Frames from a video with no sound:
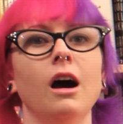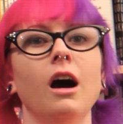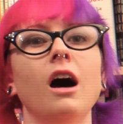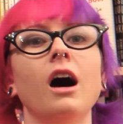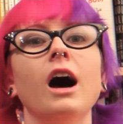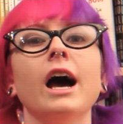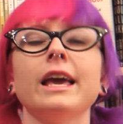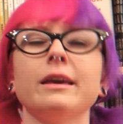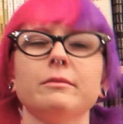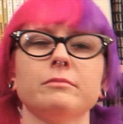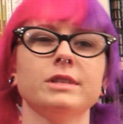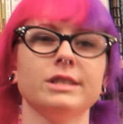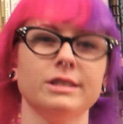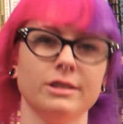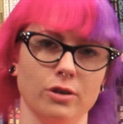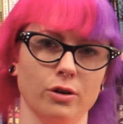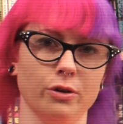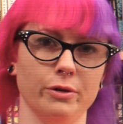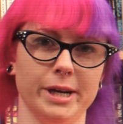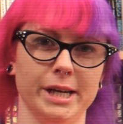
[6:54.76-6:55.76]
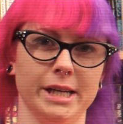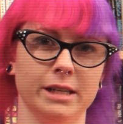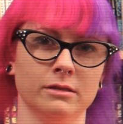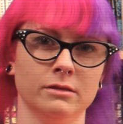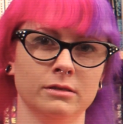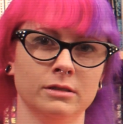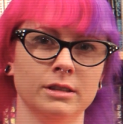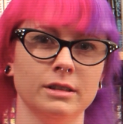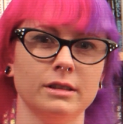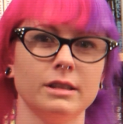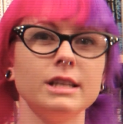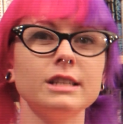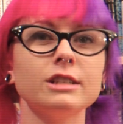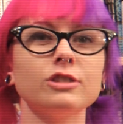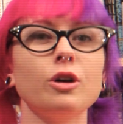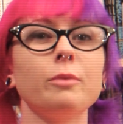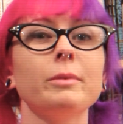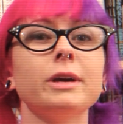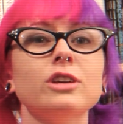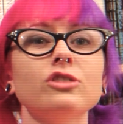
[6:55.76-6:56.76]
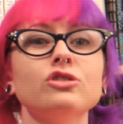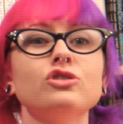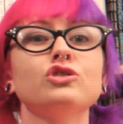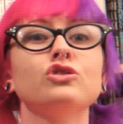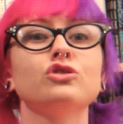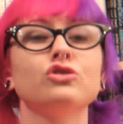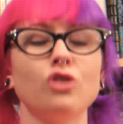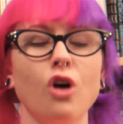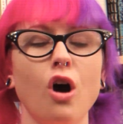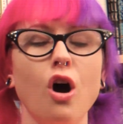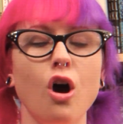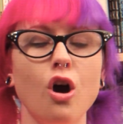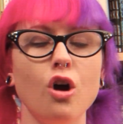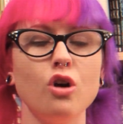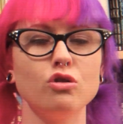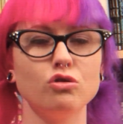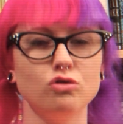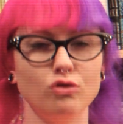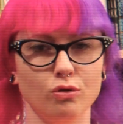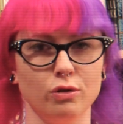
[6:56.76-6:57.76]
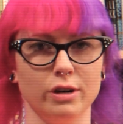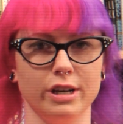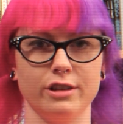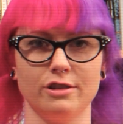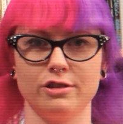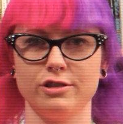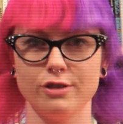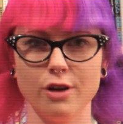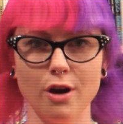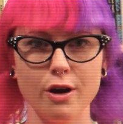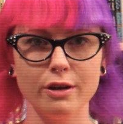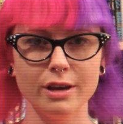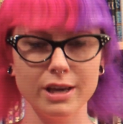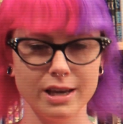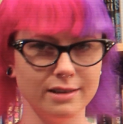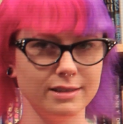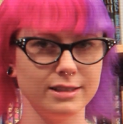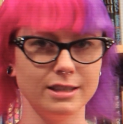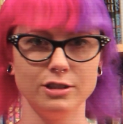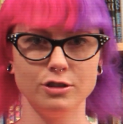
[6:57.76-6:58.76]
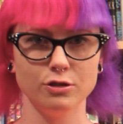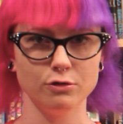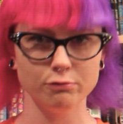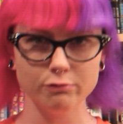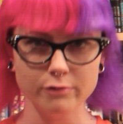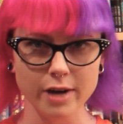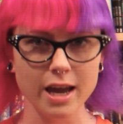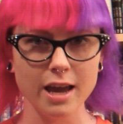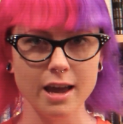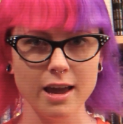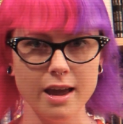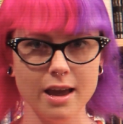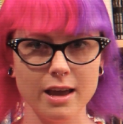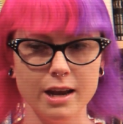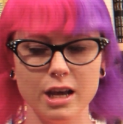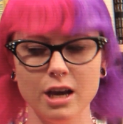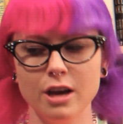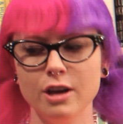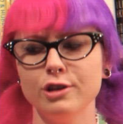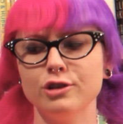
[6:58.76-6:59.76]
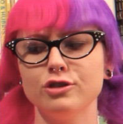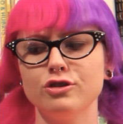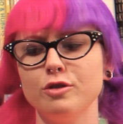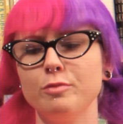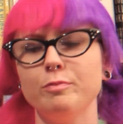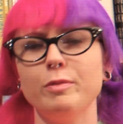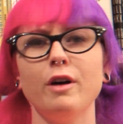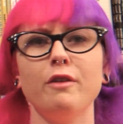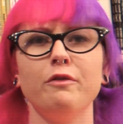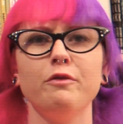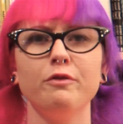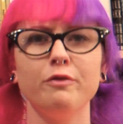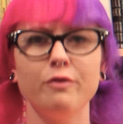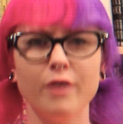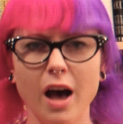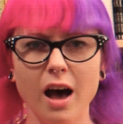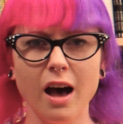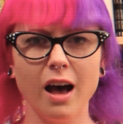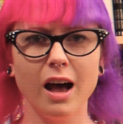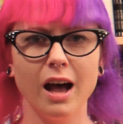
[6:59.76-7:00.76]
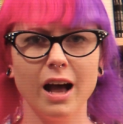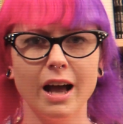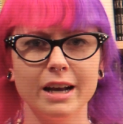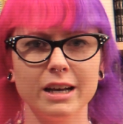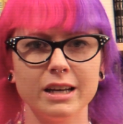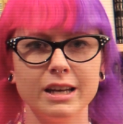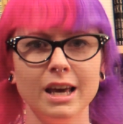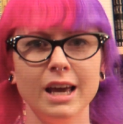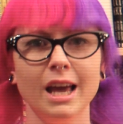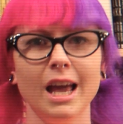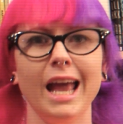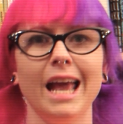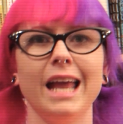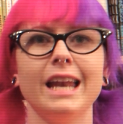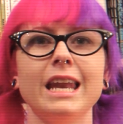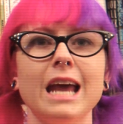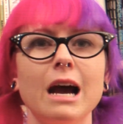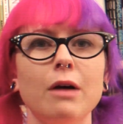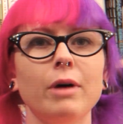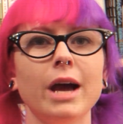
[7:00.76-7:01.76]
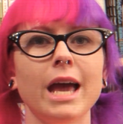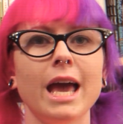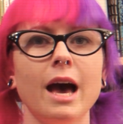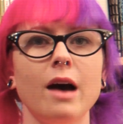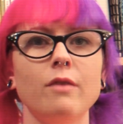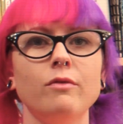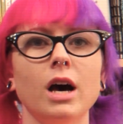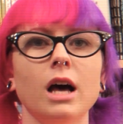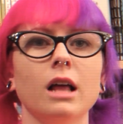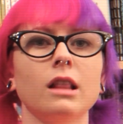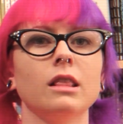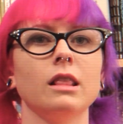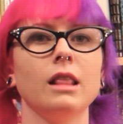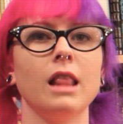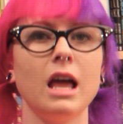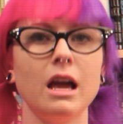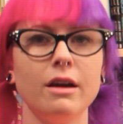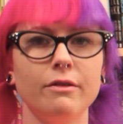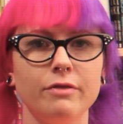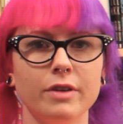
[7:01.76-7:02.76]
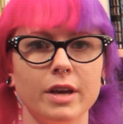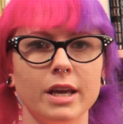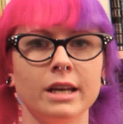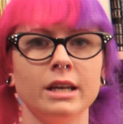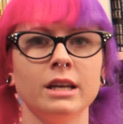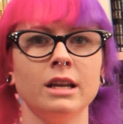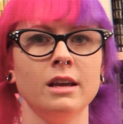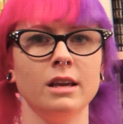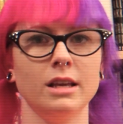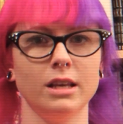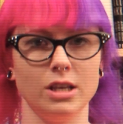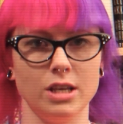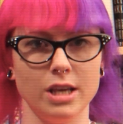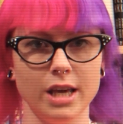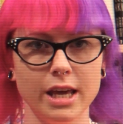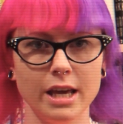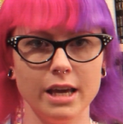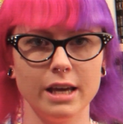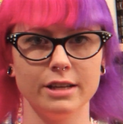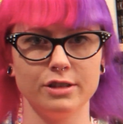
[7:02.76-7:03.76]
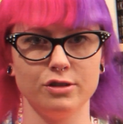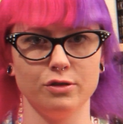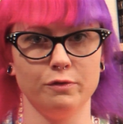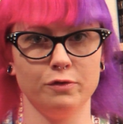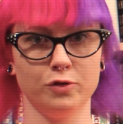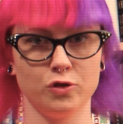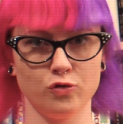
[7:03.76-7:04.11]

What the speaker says: I am sorry. This comic is so good, it's so easy to read, super fun, and now I have 11 years of